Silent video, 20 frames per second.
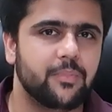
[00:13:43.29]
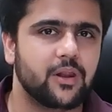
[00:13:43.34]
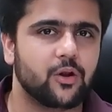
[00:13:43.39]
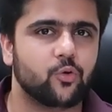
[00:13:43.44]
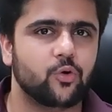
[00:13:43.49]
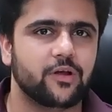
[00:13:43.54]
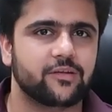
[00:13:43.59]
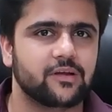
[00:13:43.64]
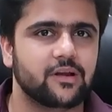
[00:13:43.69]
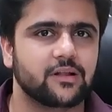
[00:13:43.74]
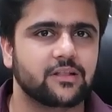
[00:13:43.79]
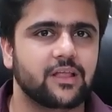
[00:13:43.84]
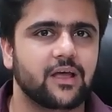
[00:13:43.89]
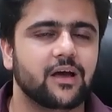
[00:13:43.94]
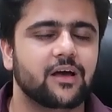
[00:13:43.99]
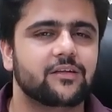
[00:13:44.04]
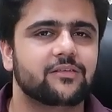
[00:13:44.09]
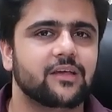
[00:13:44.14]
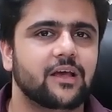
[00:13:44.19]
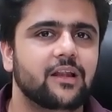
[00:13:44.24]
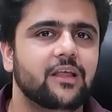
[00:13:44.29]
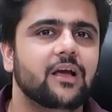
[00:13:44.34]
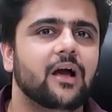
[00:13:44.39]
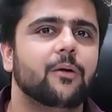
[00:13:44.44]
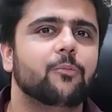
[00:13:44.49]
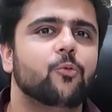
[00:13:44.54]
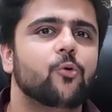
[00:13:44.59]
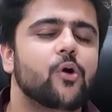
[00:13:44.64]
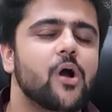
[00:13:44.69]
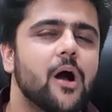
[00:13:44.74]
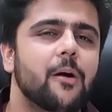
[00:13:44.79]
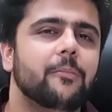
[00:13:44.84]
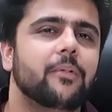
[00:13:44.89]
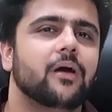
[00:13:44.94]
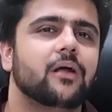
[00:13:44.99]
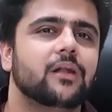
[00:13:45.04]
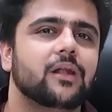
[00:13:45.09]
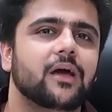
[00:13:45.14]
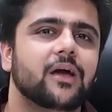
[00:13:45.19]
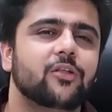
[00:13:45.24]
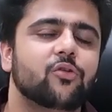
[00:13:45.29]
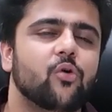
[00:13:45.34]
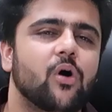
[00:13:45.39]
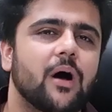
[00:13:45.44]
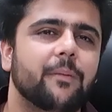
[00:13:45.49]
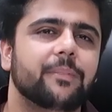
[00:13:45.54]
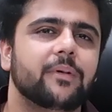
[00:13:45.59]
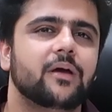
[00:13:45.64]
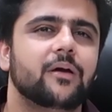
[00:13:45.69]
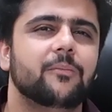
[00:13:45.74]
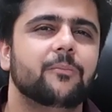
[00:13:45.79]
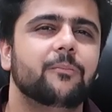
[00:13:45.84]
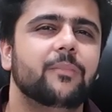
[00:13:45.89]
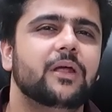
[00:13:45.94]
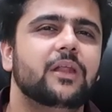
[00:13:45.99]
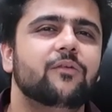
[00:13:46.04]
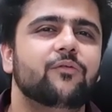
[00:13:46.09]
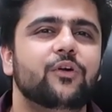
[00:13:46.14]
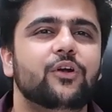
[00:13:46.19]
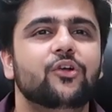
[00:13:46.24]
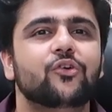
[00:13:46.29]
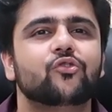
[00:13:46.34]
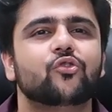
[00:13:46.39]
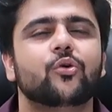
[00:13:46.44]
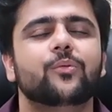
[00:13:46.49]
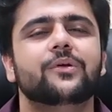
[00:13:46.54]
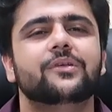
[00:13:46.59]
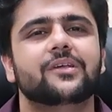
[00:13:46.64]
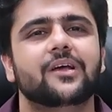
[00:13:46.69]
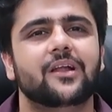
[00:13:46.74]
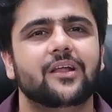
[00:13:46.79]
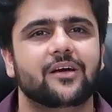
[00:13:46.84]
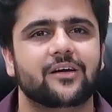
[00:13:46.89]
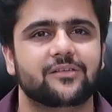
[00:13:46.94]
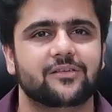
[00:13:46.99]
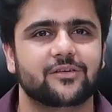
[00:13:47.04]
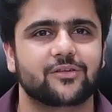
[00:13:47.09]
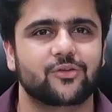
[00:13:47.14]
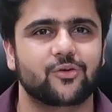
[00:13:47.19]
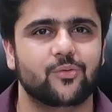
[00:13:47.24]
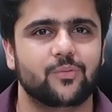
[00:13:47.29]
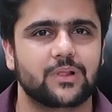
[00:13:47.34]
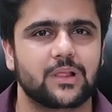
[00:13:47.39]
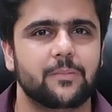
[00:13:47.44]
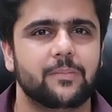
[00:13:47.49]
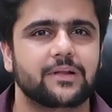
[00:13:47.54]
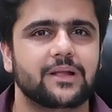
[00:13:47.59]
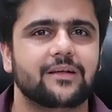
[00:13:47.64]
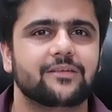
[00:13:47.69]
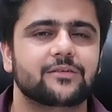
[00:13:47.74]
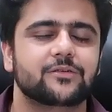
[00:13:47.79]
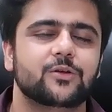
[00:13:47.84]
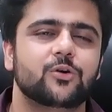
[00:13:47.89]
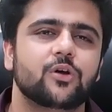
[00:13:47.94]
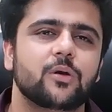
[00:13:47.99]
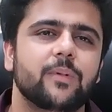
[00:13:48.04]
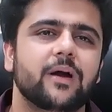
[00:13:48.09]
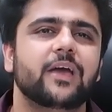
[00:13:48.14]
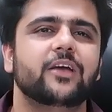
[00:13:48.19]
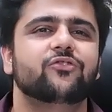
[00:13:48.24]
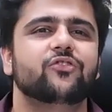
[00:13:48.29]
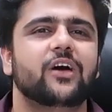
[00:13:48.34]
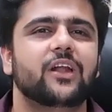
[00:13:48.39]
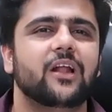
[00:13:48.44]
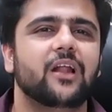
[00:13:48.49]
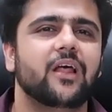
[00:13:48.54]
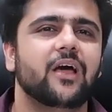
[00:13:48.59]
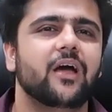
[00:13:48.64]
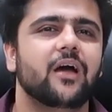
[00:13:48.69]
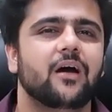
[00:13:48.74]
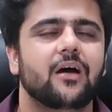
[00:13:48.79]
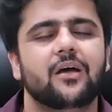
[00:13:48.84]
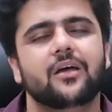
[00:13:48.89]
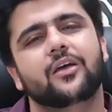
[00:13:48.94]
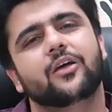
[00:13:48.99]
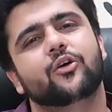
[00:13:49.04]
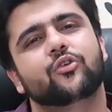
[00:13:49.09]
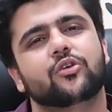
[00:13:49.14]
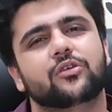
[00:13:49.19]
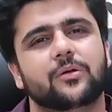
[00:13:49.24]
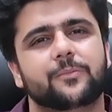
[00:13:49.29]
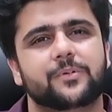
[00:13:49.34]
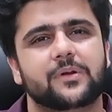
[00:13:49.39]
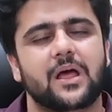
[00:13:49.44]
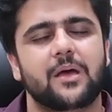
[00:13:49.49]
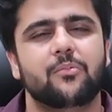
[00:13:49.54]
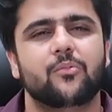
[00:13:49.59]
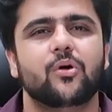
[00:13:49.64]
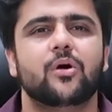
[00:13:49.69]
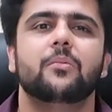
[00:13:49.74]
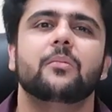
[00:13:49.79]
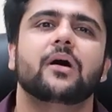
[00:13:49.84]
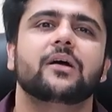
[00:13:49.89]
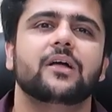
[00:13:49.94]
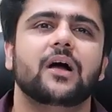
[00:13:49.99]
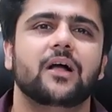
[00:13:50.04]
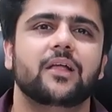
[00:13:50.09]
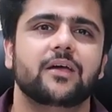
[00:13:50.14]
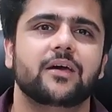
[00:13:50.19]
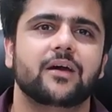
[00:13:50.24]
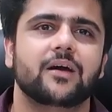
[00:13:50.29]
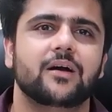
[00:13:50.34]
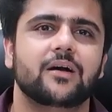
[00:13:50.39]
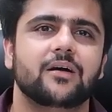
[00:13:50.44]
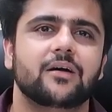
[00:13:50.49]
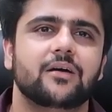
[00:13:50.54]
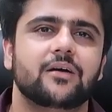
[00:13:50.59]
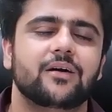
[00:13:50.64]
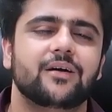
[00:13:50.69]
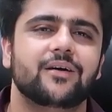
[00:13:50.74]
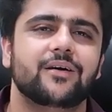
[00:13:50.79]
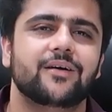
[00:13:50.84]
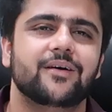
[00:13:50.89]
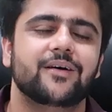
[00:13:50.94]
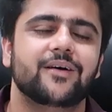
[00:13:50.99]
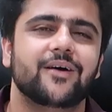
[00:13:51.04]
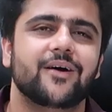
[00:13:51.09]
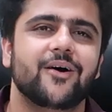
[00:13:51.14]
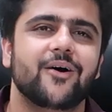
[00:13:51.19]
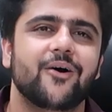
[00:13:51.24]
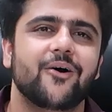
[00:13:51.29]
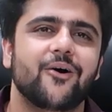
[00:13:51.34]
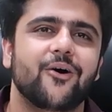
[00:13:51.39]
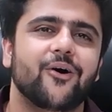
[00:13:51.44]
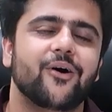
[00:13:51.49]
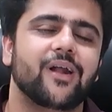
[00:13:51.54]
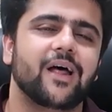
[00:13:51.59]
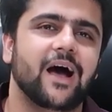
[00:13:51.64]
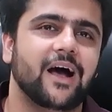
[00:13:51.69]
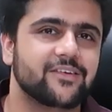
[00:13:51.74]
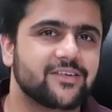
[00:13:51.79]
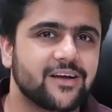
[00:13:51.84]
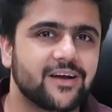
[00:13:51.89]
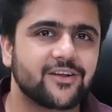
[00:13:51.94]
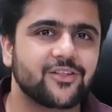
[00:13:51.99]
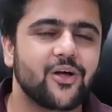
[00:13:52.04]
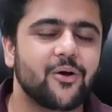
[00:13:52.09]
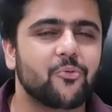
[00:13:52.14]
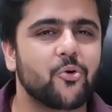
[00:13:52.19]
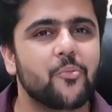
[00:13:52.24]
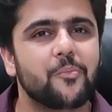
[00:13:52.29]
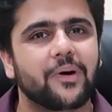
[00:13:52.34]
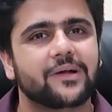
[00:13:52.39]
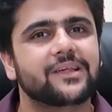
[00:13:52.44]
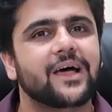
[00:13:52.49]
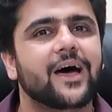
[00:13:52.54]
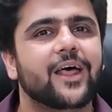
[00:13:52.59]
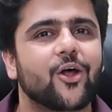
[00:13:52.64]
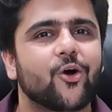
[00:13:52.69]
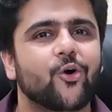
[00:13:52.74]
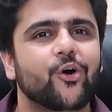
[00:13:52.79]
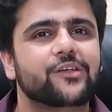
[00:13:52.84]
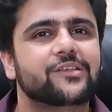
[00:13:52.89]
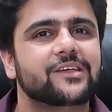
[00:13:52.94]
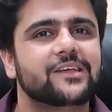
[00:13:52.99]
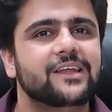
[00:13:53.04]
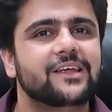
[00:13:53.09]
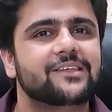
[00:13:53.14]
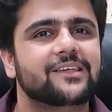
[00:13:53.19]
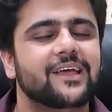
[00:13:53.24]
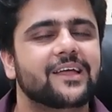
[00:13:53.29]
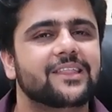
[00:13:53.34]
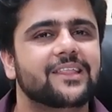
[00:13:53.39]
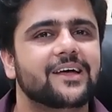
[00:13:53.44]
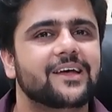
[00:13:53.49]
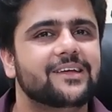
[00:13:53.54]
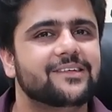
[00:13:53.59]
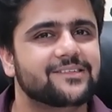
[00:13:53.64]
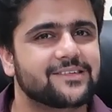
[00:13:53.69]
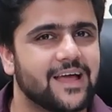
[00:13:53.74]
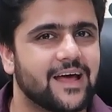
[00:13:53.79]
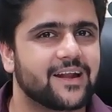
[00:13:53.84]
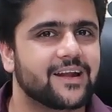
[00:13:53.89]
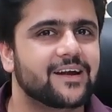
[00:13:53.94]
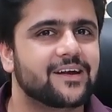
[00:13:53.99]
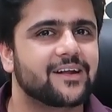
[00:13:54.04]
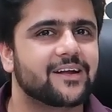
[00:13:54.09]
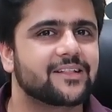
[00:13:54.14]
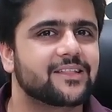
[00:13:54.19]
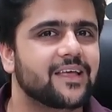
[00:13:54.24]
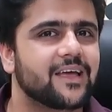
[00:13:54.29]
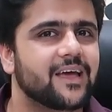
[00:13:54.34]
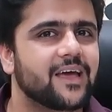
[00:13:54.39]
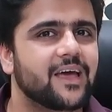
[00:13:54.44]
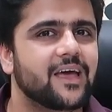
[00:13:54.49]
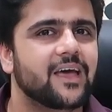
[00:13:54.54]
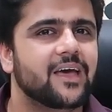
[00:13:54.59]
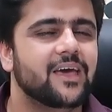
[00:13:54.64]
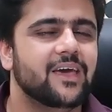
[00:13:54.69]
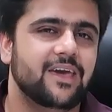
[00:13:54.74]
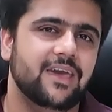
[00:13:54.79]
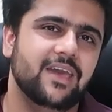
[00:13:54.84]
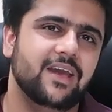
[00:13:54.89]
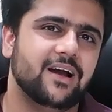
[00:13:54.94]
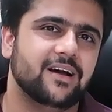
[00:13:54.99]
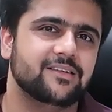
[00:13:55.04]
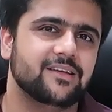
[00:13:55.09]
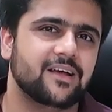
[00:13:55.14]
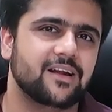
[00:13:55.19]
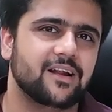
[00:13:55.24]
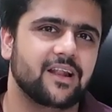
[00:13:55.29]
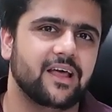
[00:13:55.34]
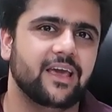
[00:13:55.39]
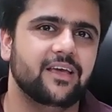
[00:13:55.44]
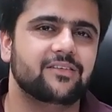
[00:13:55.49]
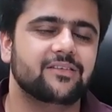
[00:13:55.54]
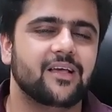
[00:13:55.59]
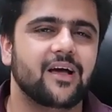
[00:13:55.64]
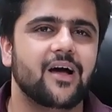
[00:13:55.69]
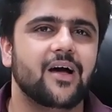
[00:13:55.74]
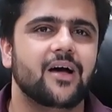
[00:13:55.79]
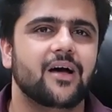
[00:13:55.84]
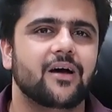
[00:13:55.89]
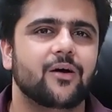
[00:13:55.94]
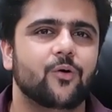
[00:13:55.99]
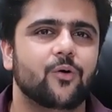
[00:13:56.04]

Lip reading: that if you want to work in sales, you can also sell my videos. You can tell people that there is a channel and they will enjoy subscribing, and I hope you are enjoying it too. In this series, let's set a target of 1,000 likes.